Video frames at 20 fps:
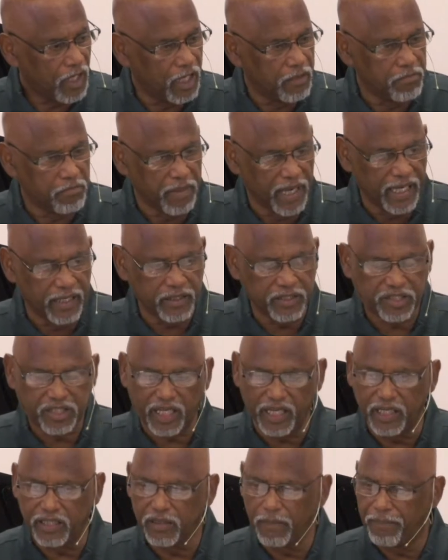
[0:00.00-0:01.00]
And men
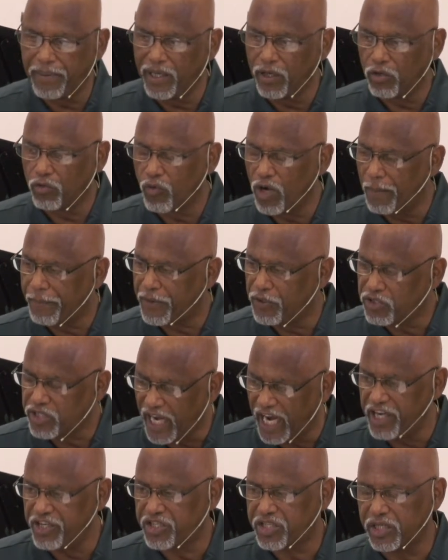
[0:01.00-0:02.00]
tend to build
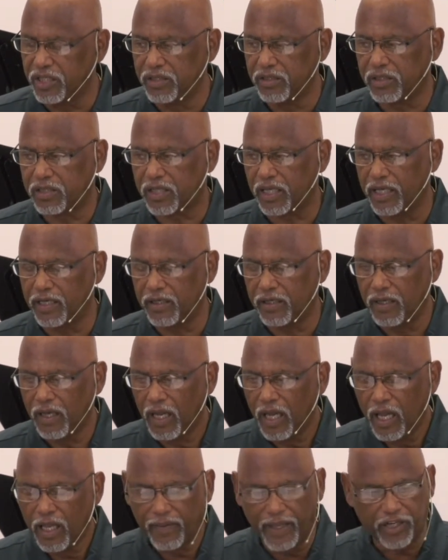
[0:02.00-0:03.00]
reputations, and
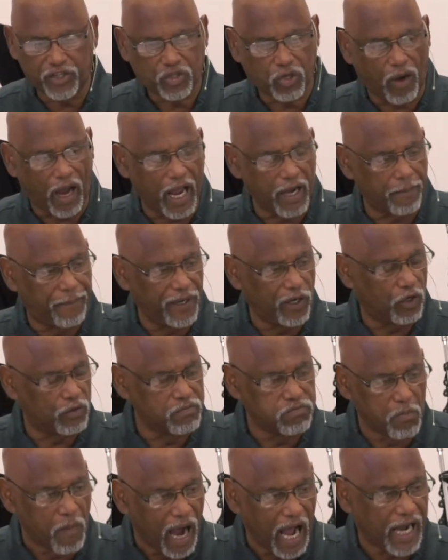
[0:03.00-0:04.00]
they try to
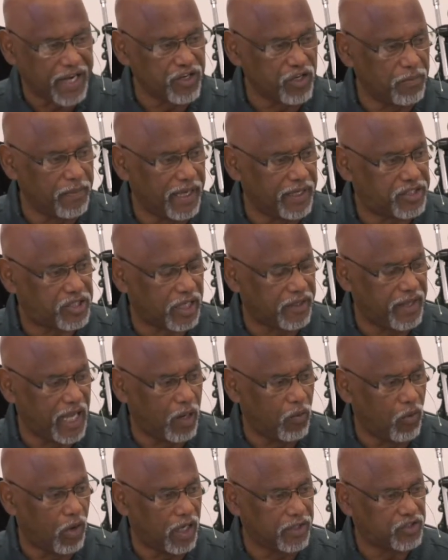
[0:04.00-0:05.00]
build monuments, and
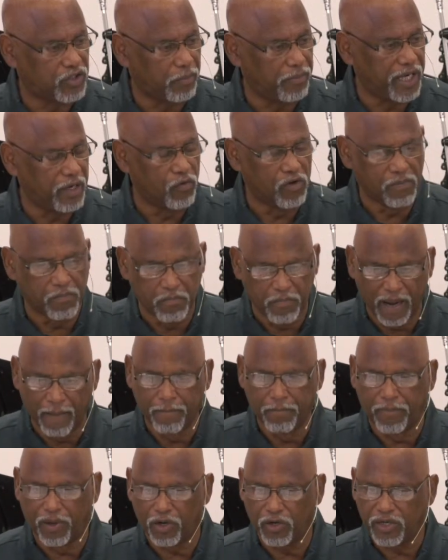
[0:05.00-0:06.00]
they want to be
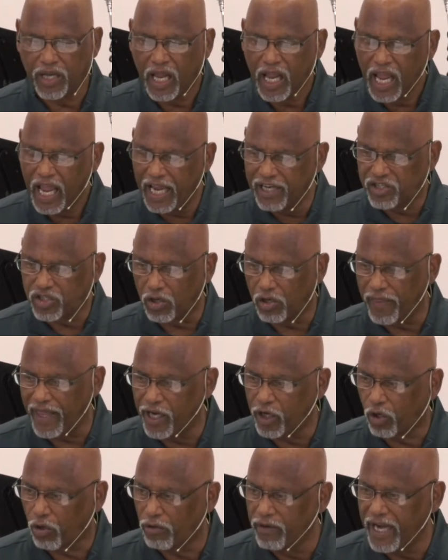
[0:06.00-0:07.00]
remembered. And so
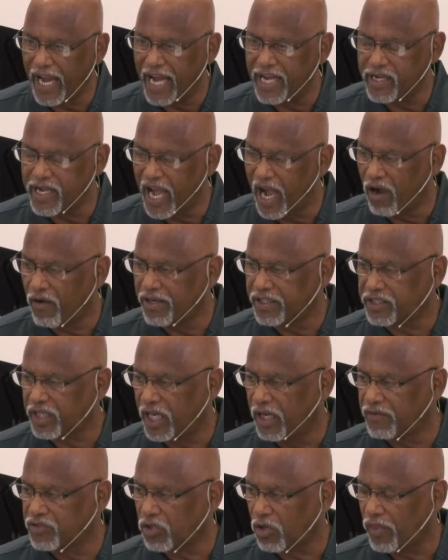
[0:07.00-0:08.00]
they create
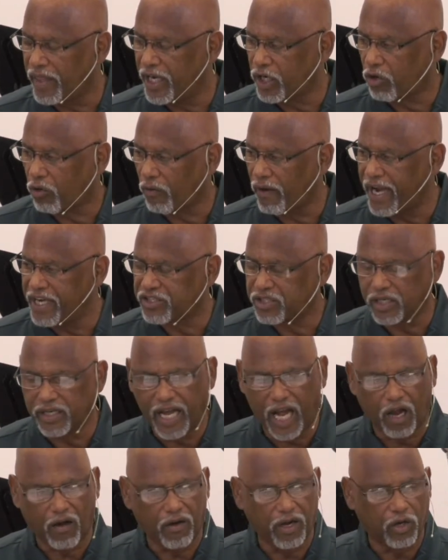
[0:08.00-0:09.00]
narratives, or they create
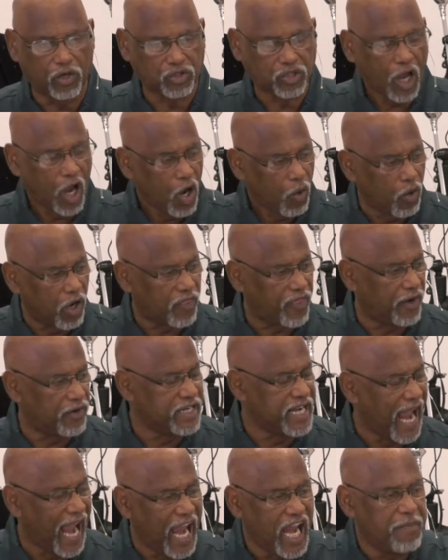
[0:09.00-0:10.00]
scenarios where
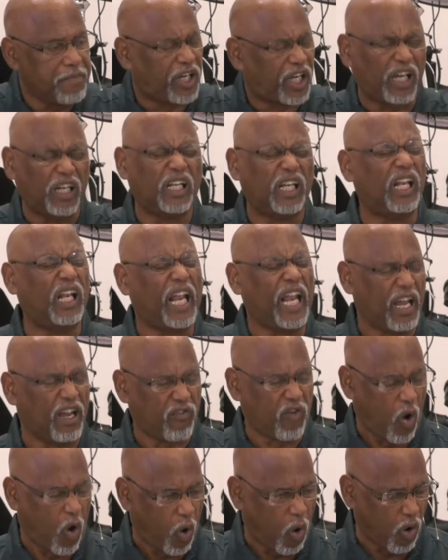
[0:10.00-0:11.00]
their name can
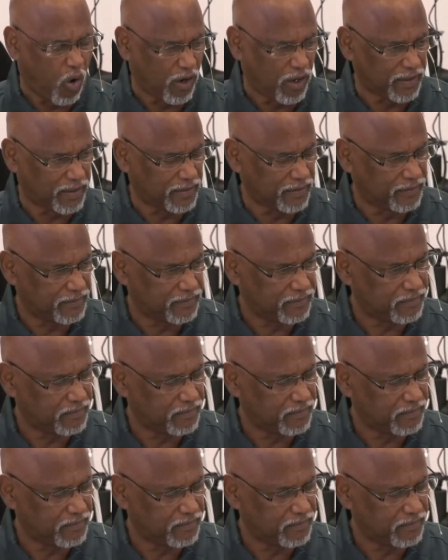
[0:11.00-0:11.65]
live on.